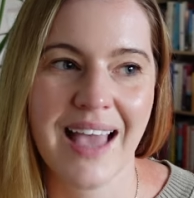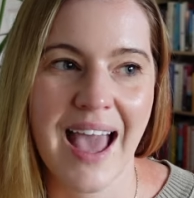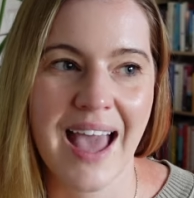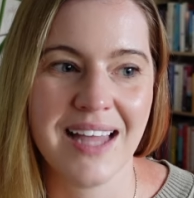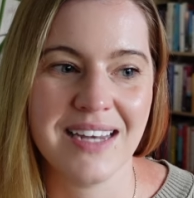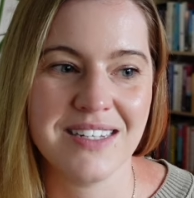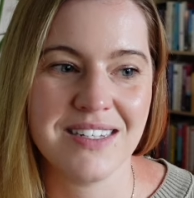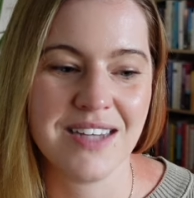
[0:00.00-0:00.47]

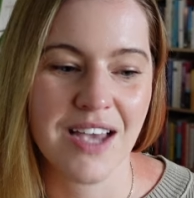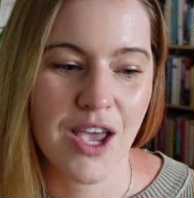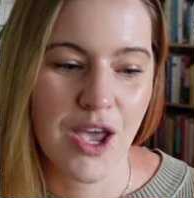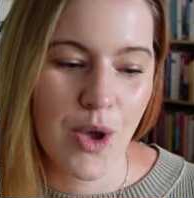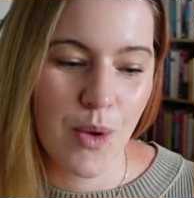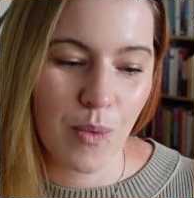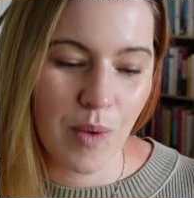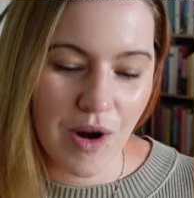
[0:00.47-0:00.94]
And
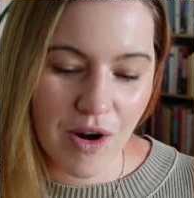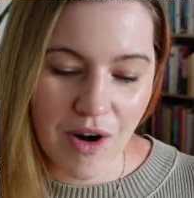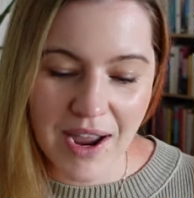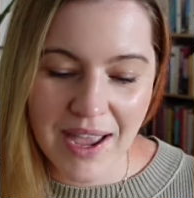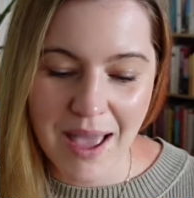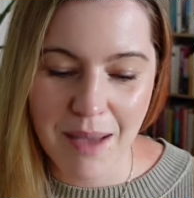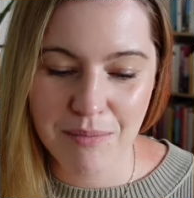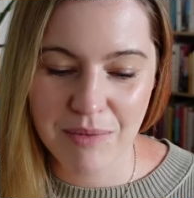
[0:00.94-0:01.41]
where
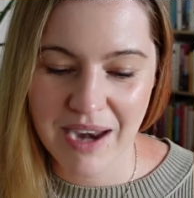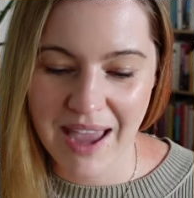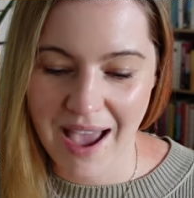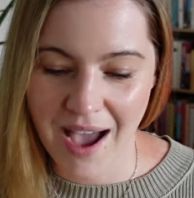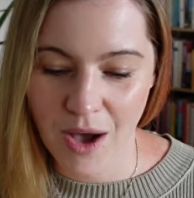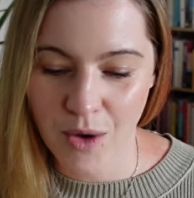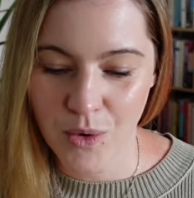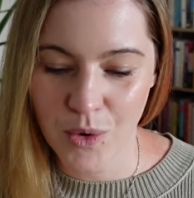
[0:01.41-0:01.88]
I am
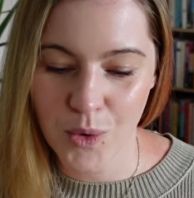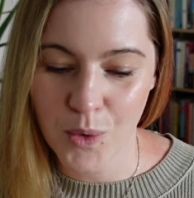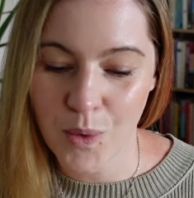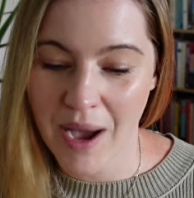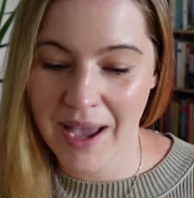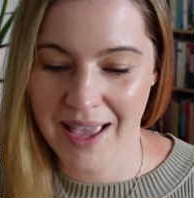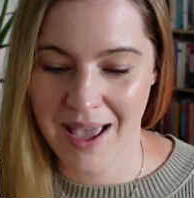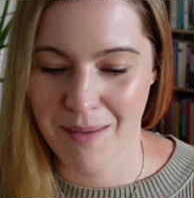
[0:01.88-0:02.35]
now,
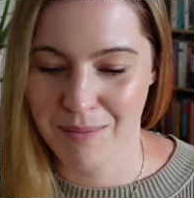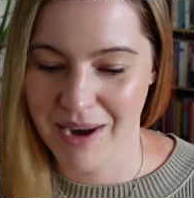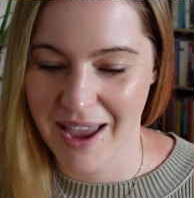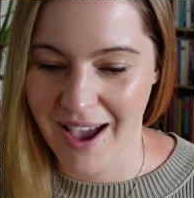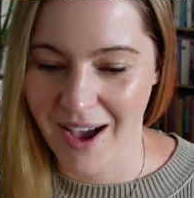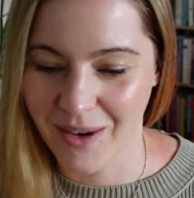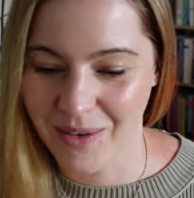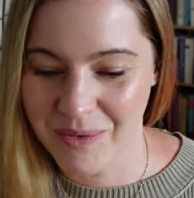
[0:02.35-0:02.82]
who I am
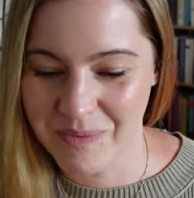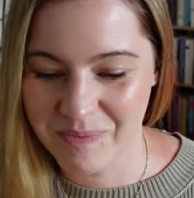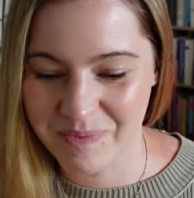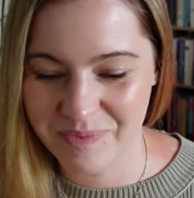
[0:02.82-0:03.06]
now,